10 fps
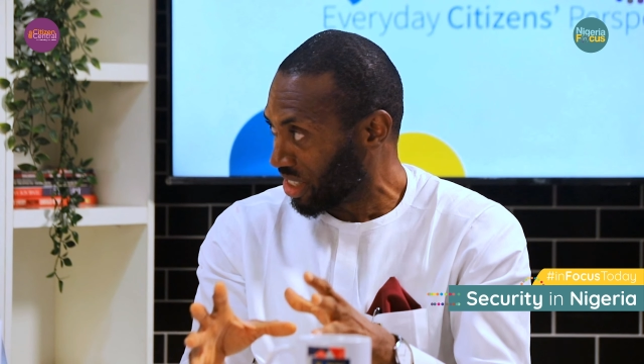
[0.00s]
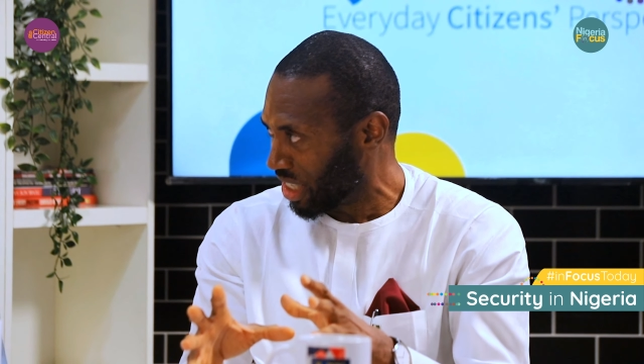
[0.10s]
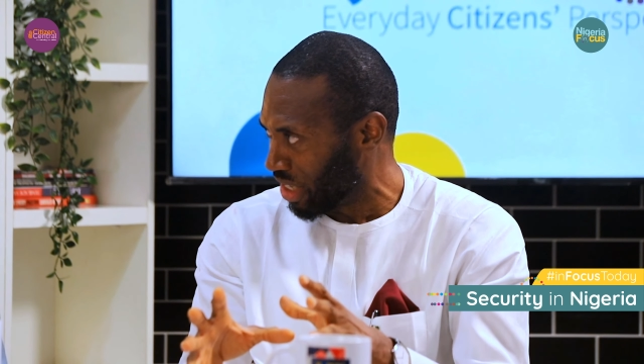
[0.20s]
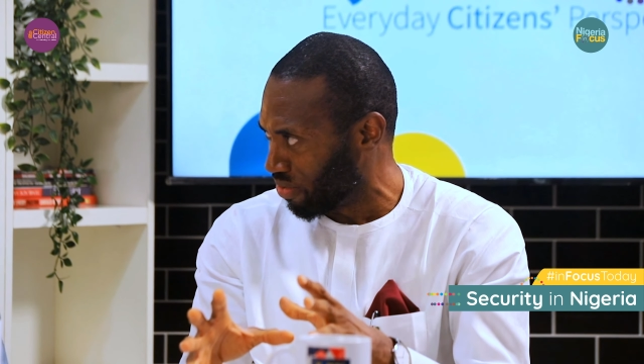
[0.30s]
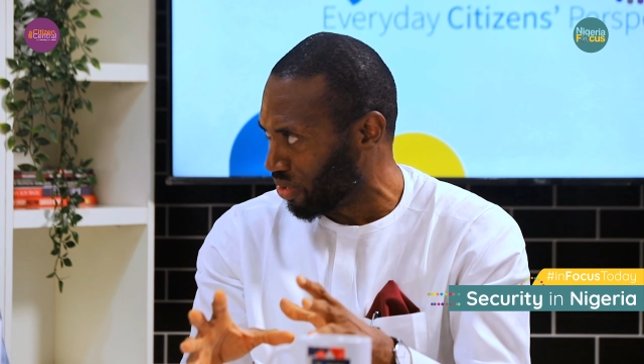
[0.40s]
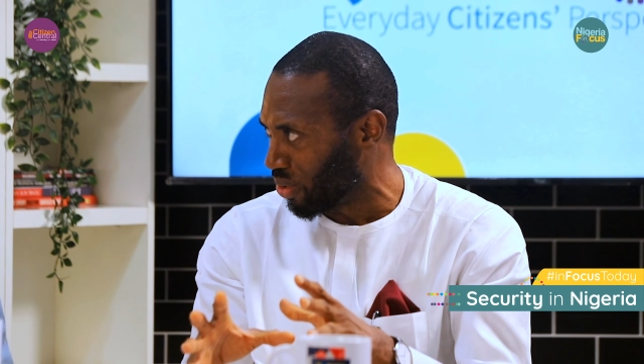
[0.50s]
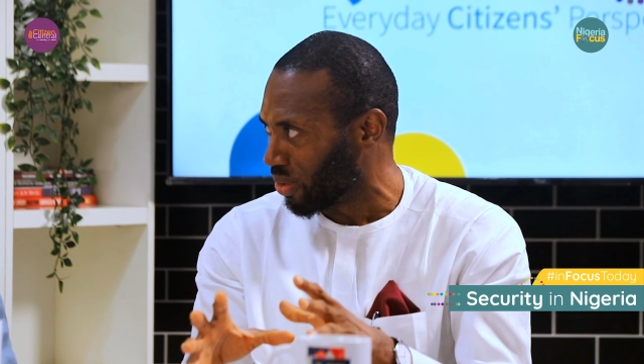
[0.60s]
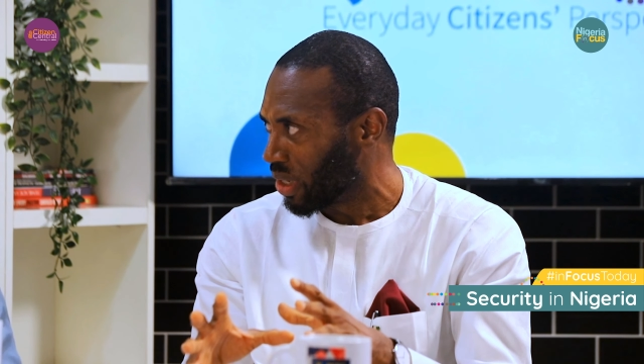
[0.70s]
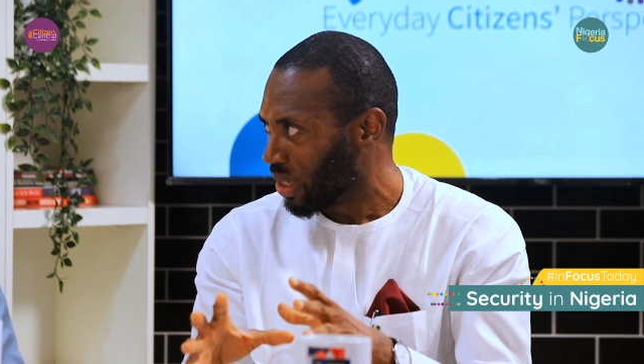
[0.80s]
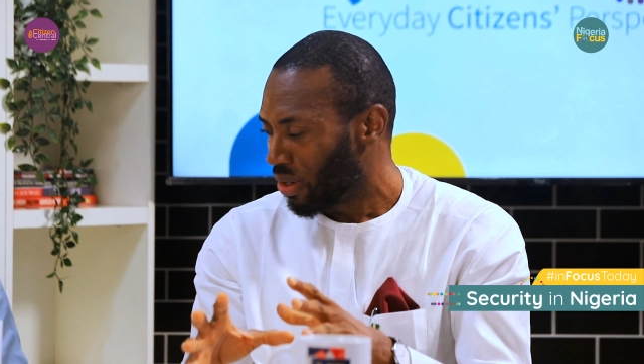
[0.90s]
in view.
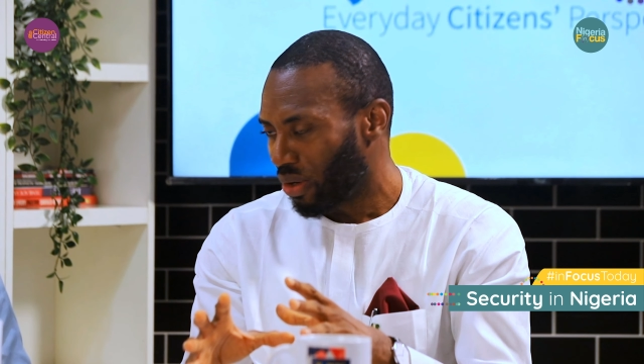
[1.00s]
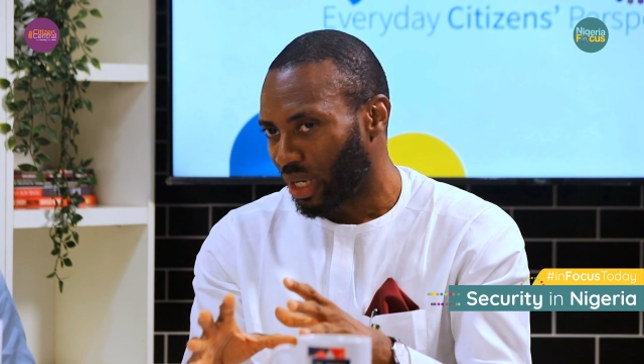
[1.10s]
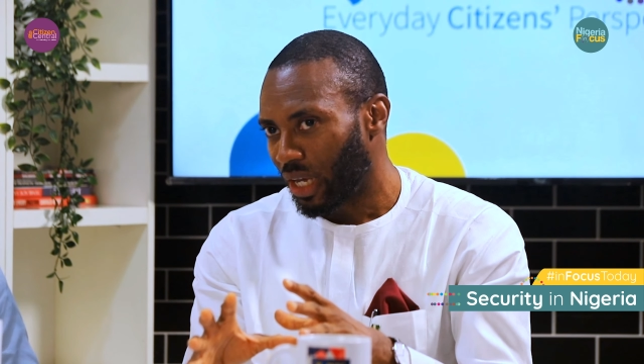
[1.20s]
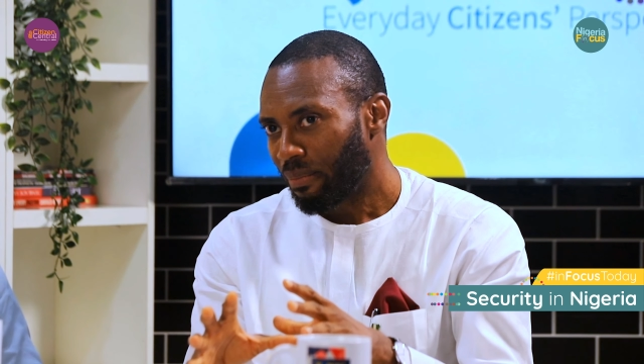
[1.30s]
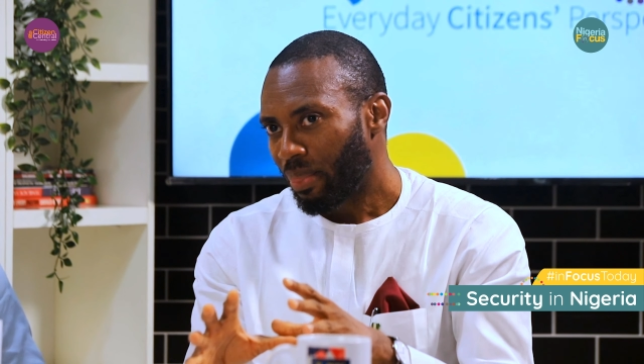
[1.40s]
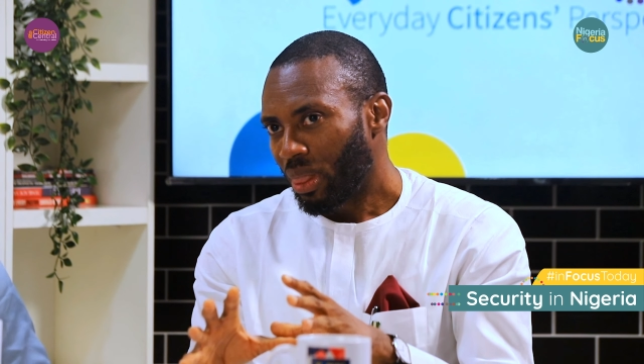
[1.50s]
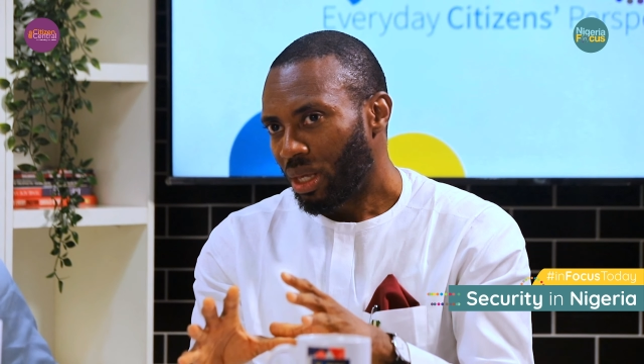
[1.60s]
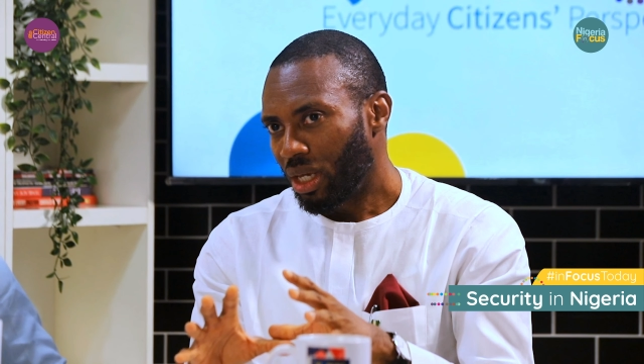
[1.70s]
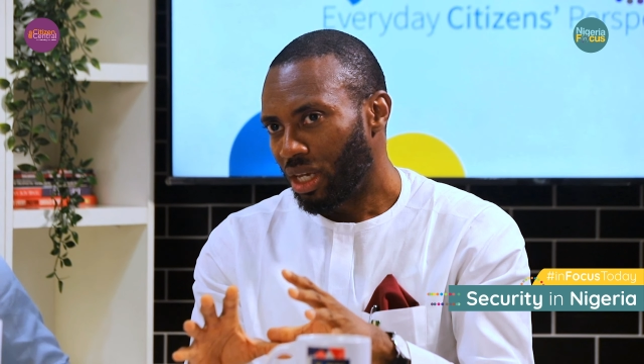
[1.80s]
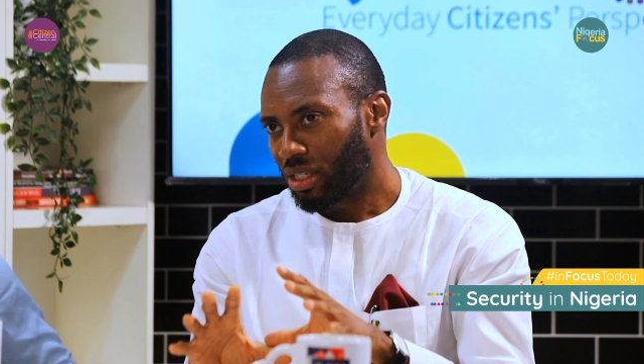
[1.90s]
Okay,
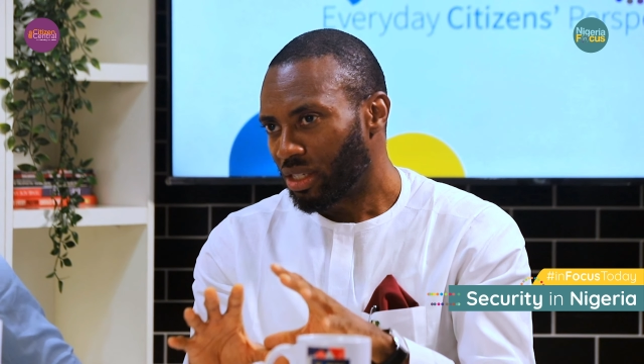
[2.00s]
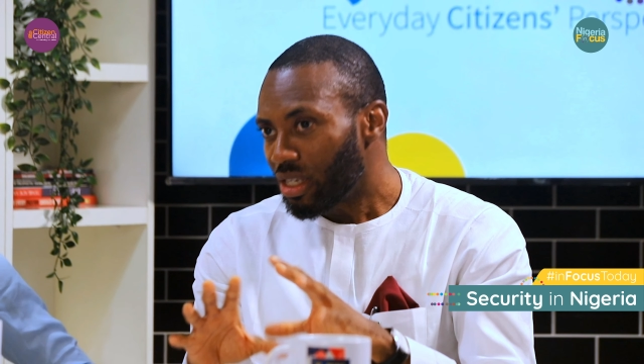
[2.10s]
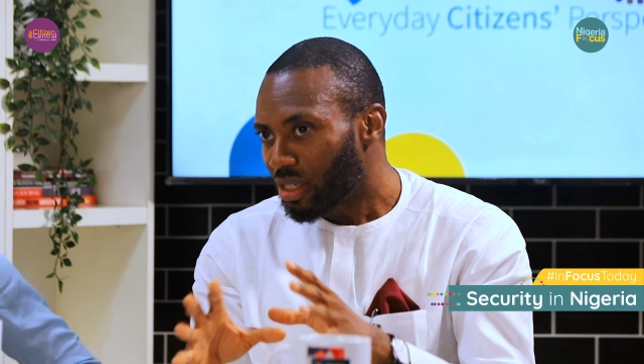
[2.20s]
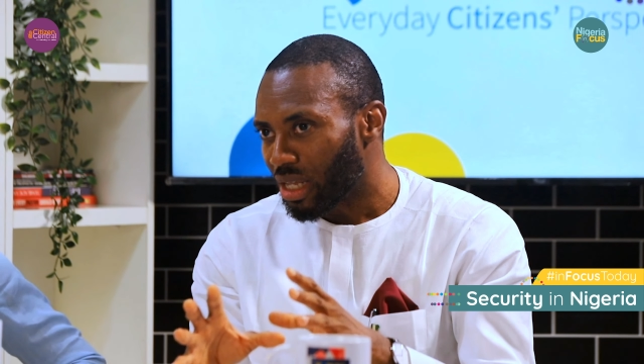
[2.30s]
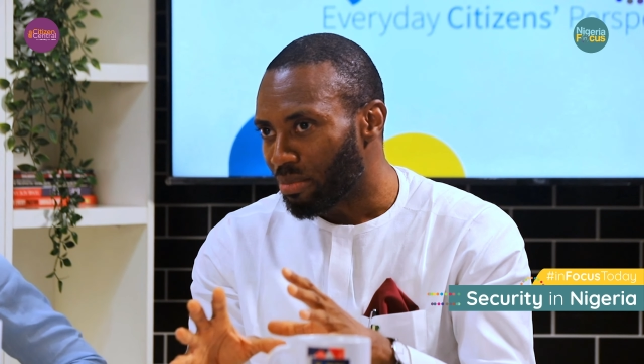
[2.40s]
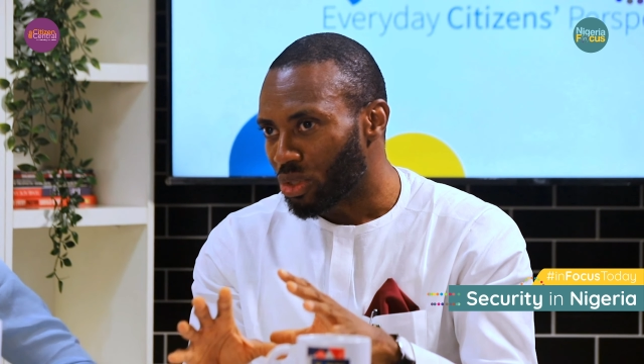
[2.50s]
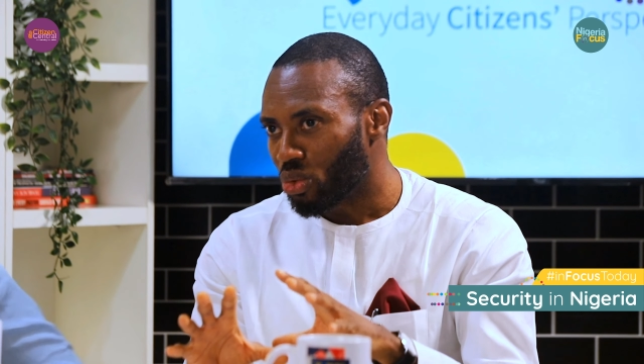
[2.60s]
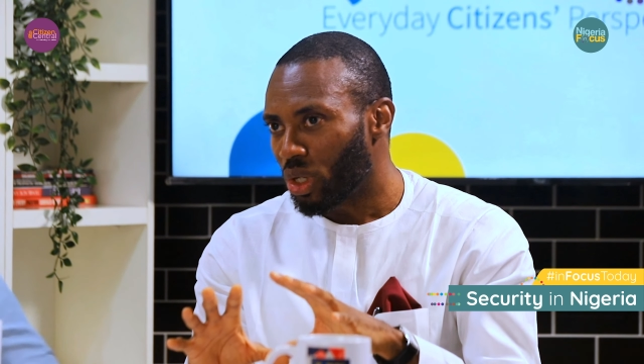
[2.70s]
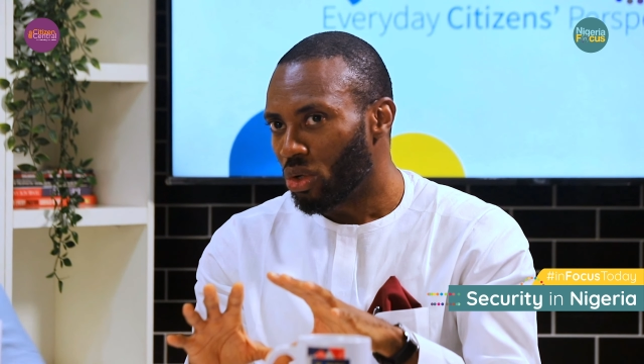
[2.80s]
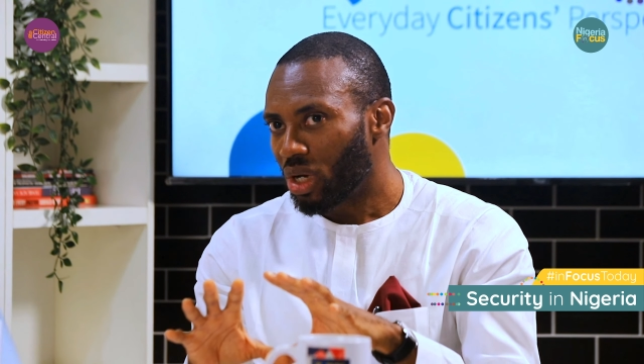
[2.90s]
in systems we
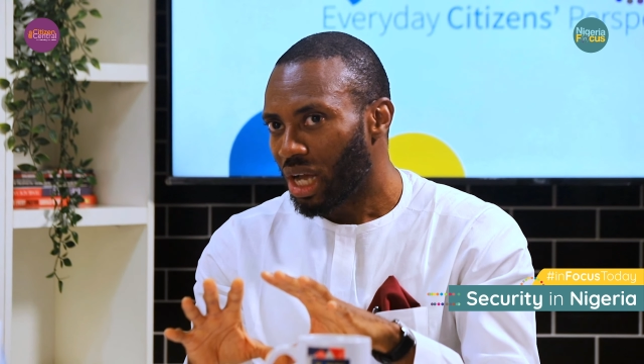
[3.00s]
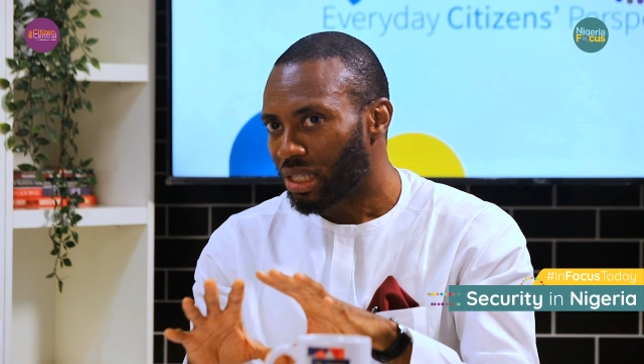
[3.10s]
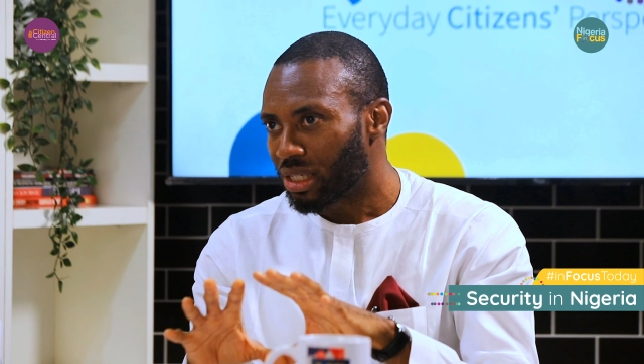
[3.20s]
look at